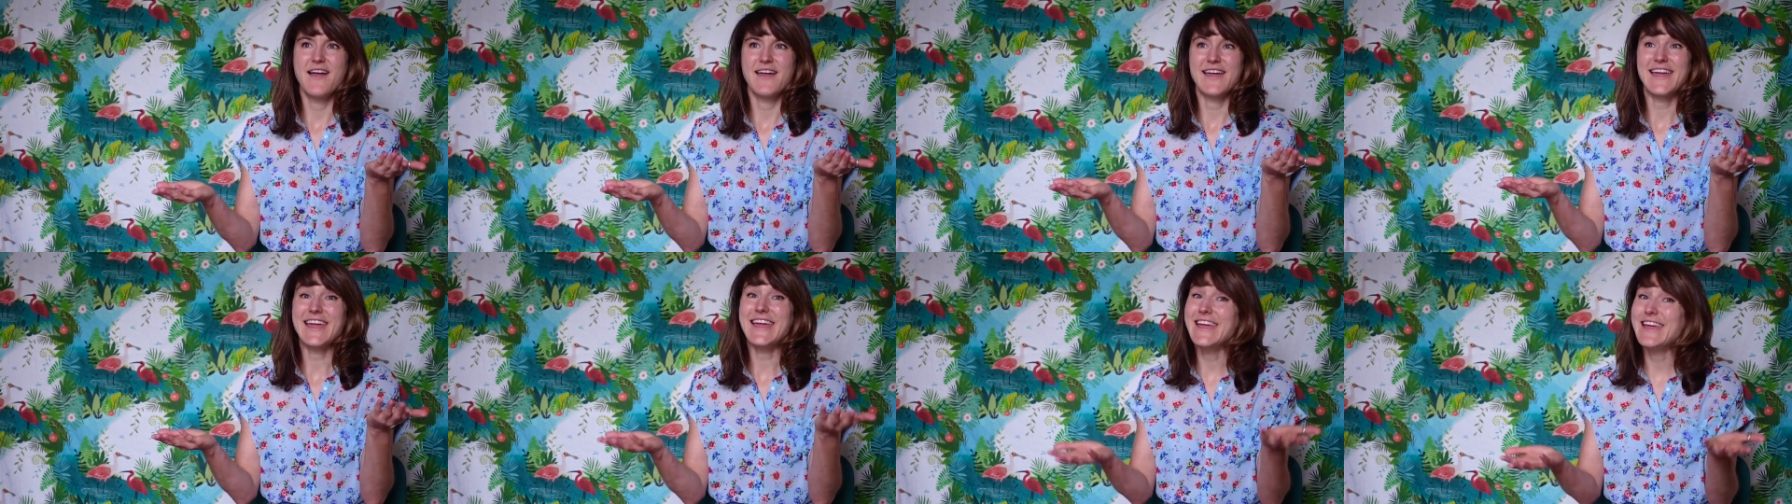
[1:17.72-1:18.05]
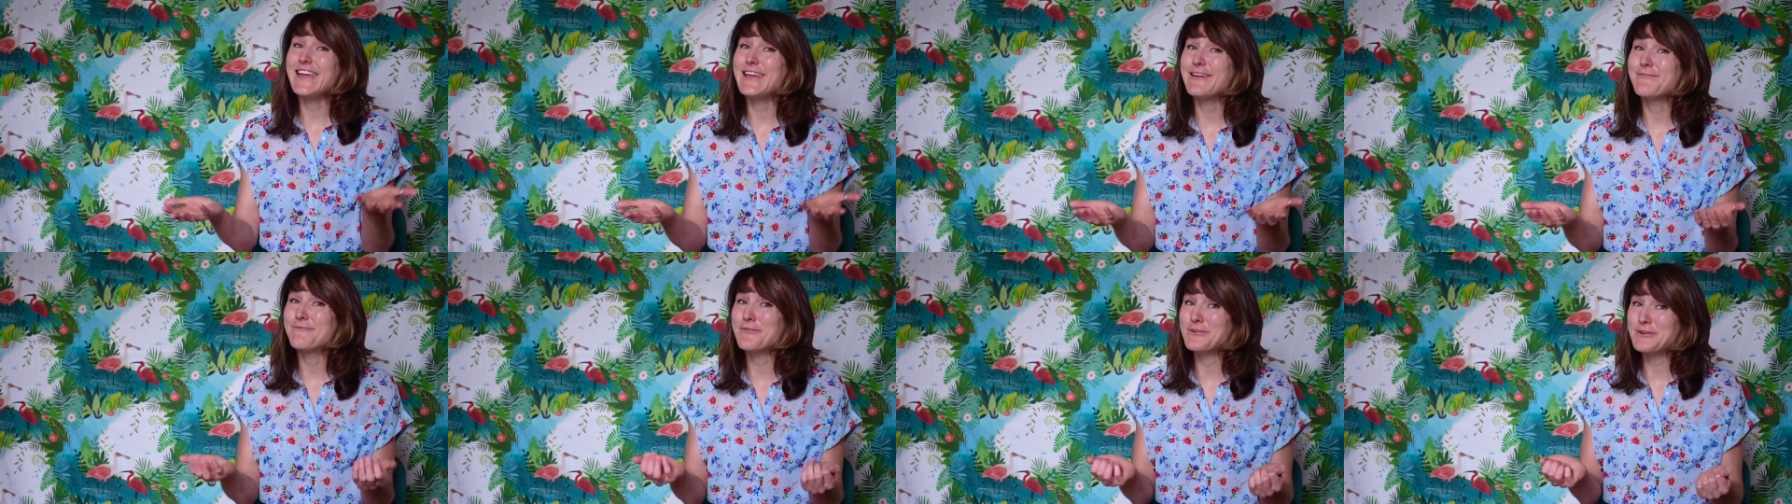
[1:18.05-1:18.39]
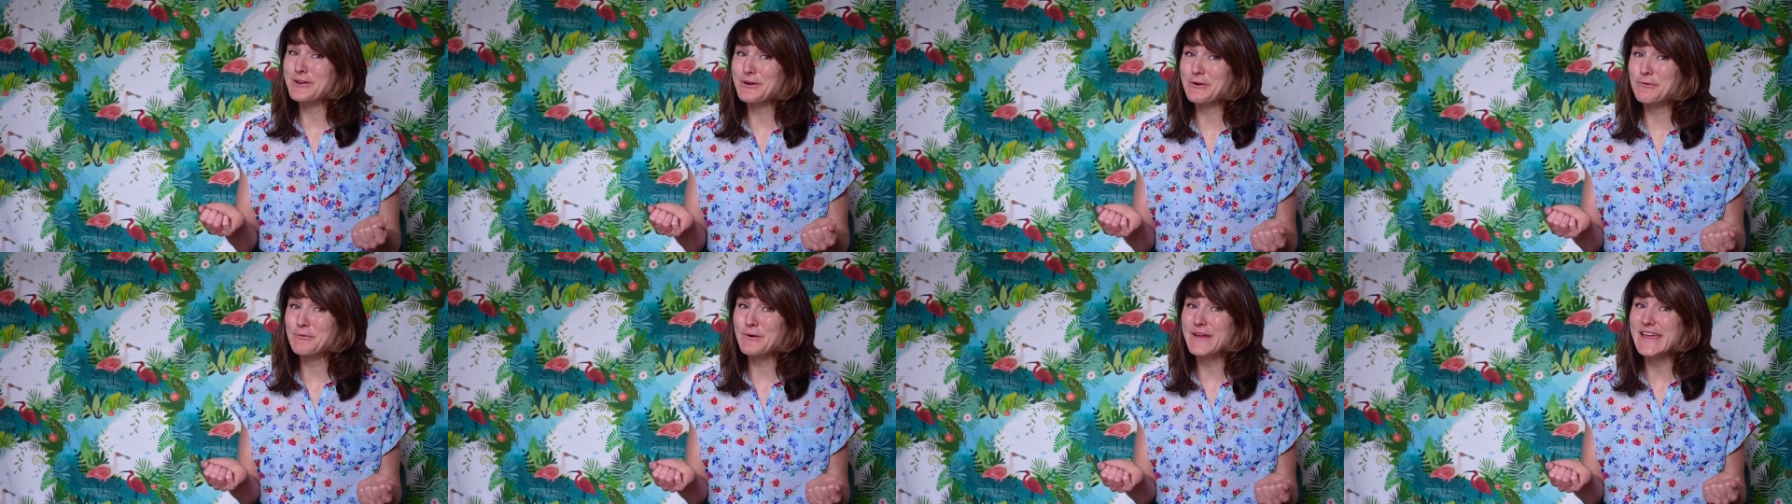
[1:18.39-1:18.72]
even
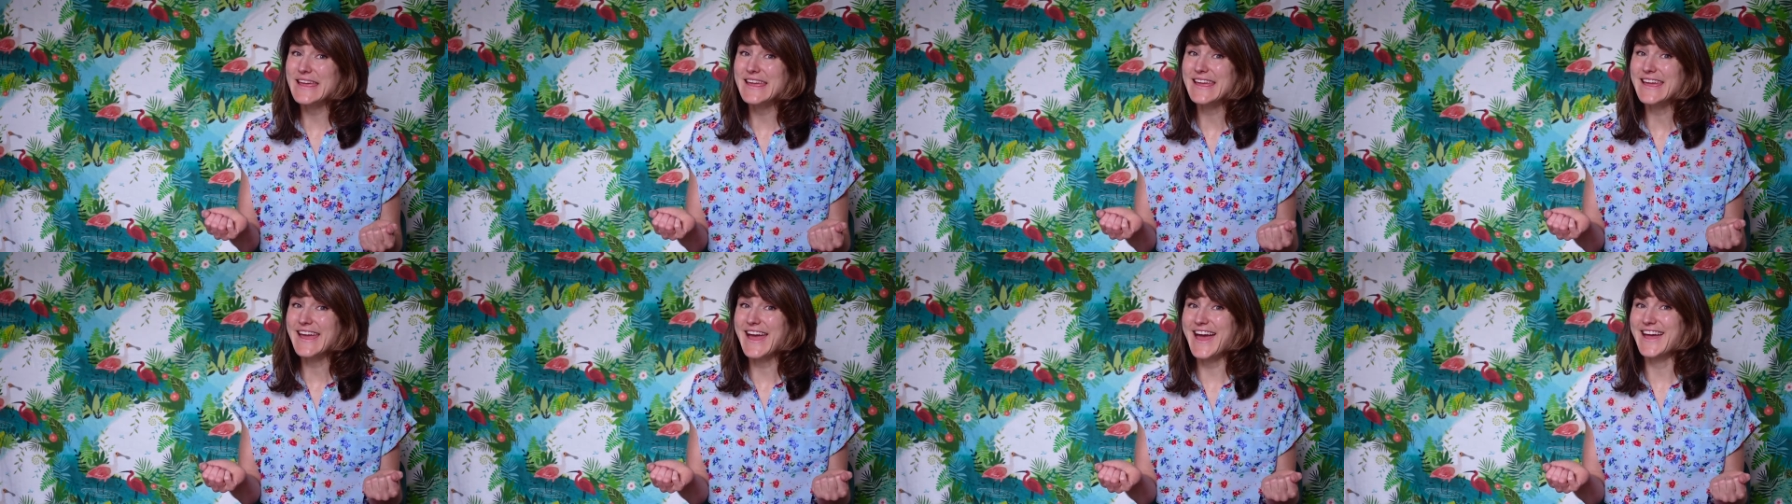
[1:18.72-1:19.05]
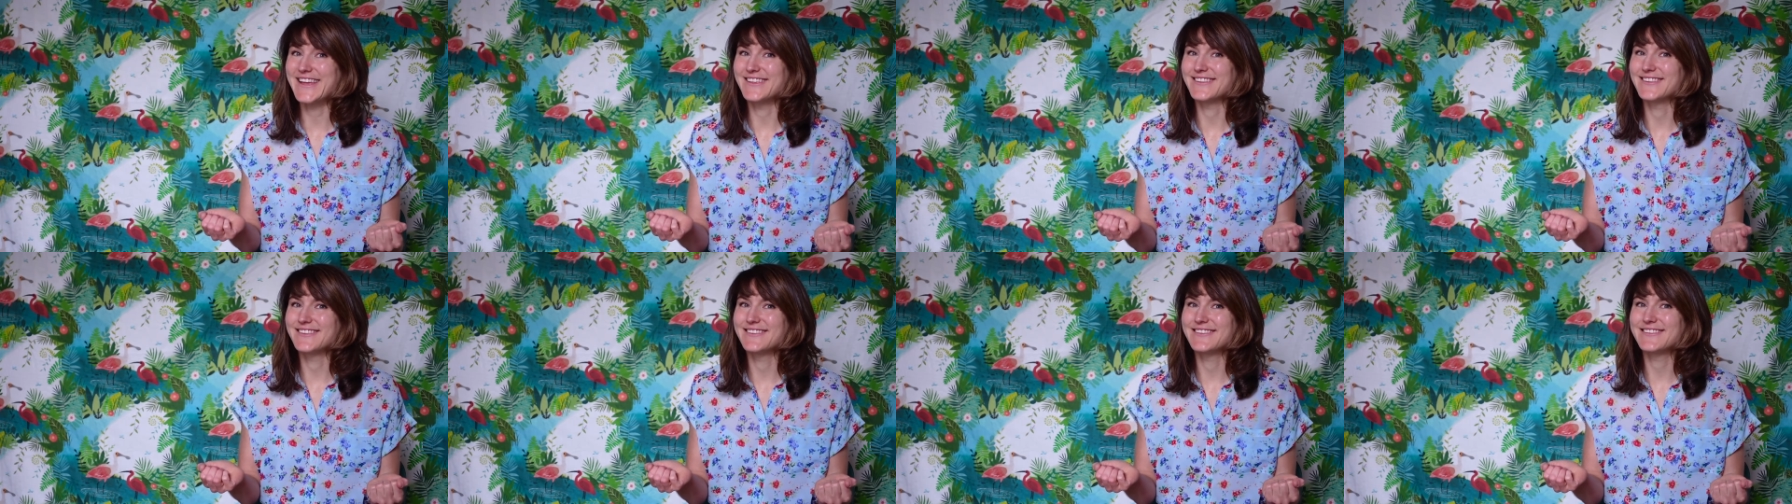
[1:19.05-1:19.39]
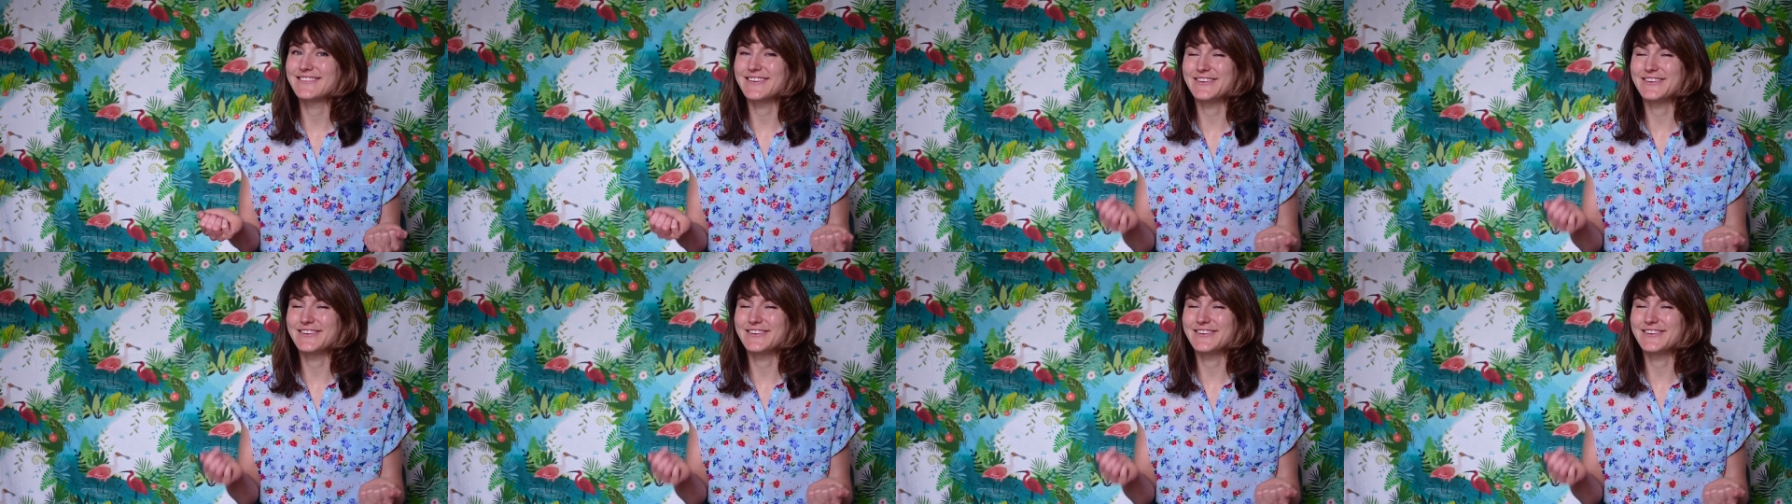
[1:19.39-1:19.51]
at weekends.